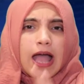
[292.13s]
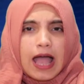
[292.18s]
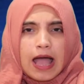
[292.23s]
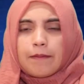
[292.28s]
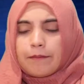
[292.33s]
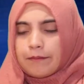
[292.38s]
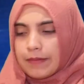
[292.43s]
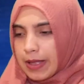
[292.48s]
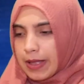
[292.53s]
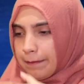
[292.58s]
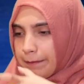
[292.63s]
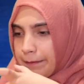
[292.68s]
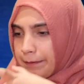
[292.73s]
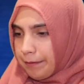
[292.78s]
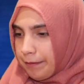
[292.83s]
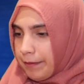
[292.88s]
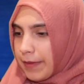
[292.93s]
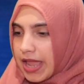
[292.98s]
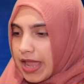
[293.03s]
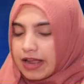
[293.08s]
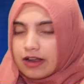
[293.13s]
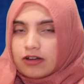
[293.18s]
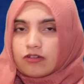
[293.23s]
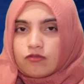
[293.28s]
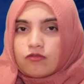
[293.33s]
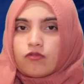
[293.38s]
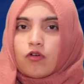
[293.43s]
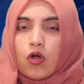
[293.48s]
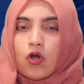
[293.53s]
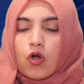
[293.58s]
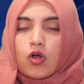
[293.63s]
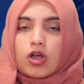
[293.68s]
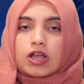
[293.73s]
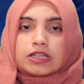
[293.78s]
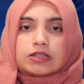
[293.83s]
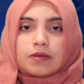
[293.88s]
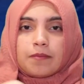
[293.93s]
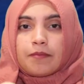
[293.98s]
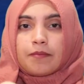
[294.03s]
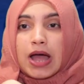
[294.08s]
The same plate which you
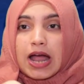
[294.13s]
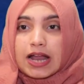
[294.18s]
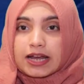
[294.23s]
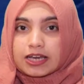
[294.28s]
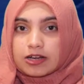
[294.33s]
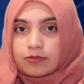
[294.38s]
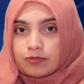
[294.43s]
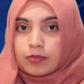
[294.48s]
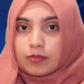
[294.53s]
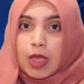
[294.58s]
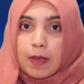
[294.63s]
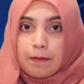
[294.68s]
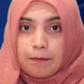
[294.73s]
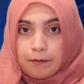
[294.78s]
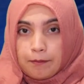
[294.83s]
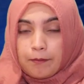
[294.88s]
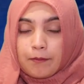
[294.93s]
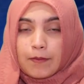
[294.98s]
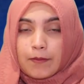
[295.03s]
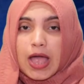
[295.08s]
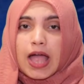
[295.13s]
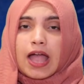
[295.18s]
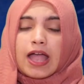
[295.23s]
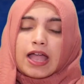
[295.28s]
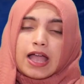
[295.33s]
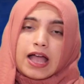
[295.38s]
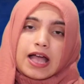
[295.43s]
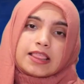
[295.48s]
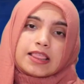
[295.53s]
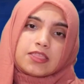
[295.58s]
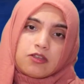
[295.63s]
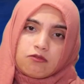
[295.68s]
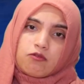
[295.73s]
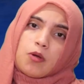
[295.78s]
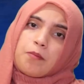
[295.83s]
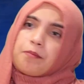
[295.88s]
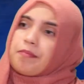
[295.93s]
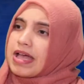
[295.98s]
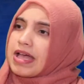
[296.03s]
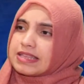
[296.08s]
buy from your local grocery shops,
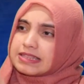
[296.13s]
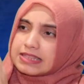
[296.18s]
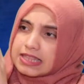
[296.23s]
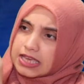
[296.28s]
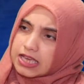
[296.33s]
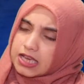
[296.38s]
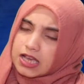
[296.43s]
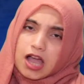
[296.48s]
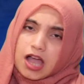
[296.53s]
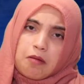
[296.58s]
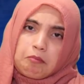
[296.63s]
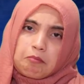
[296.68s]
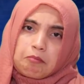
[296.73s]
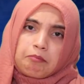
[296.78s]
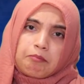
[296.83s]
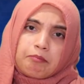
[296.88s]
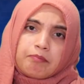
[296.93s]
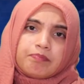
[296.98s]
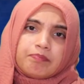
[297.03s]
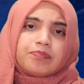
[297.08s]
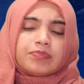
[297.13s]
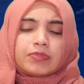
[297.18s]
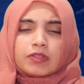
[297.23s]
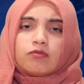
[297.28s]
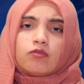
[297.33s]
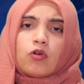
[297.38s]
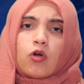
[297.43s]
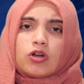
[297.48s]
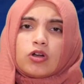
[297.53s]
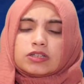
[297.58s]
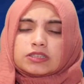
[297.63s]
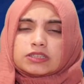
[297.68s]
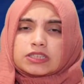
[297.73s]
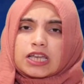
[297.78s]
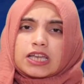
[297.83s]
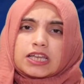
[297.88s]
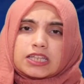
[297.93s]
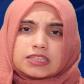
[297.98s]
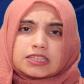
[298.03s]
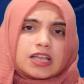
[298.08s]
where a set of 100 costs
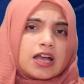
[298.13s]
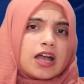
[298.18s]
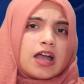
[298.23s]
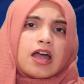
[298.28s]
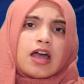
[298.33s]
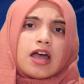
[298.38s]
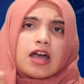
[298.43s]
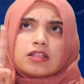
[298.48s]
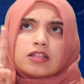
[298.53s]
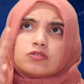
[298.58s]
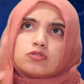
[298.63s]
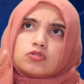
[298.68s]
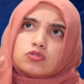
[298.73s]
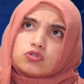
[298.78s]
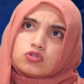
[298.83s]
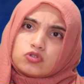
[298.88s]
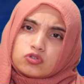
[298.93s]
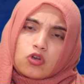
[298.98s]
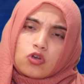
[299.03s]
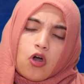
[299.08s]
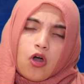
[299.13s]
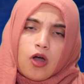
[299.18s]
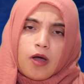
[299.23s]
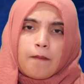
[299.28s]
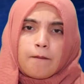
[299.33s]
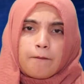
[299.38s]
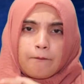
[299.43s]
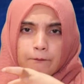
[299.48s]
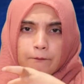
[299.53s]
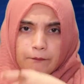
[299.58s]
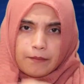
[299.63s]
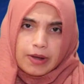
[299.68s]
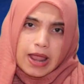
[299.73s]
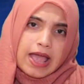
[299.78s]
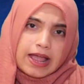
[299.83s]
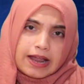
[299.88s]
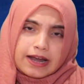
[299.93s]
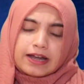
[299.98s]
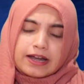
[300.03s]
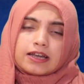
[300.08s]
around 200 rupees
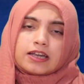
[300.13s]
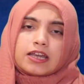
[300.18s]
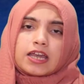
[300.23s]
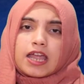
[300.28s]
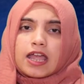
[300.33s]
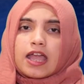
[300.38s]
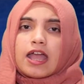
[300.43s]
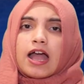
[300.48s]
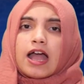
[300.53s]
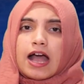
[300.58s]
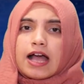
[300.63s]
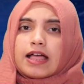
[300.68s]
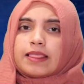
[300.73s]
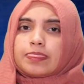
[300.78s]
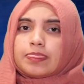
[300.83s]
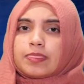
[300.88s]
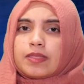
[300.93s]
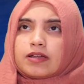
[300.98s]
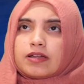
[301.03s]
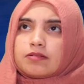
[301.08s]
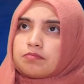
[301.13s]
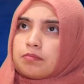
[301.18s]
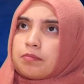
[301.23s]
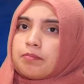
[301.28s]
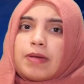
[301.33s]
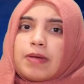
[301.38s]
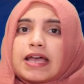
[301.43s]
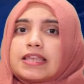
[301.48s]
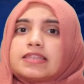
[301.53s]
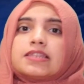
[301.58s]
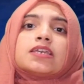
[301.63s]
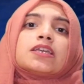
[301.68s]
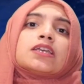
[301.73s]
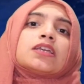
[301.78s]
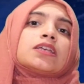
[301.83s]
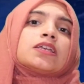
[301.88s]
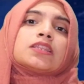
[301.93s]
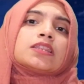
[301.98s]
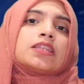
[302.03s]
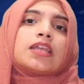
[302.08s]
and is used for serving guests at home.
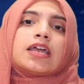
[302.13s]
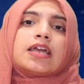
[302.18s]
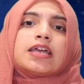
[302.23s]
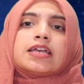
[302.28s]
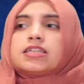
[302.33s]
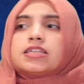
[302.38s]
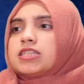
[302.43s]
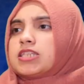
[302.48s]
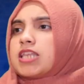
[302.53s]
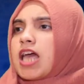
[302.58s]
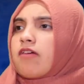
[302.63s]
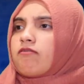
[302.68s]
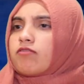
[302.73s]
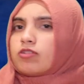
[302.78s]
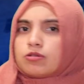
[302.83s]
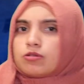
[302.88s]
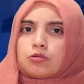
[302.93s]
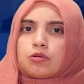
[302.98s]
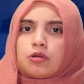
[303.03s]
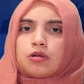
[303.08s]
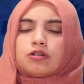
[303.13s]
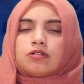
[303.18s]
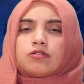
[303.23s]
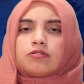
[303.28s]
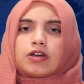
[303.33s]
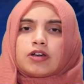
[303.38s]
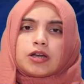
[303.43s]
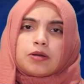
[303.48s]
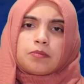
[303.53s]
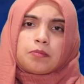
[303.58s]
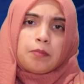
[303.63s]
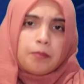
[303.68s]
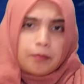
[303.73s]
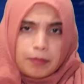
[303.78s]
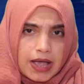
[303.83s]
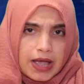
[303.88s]
These same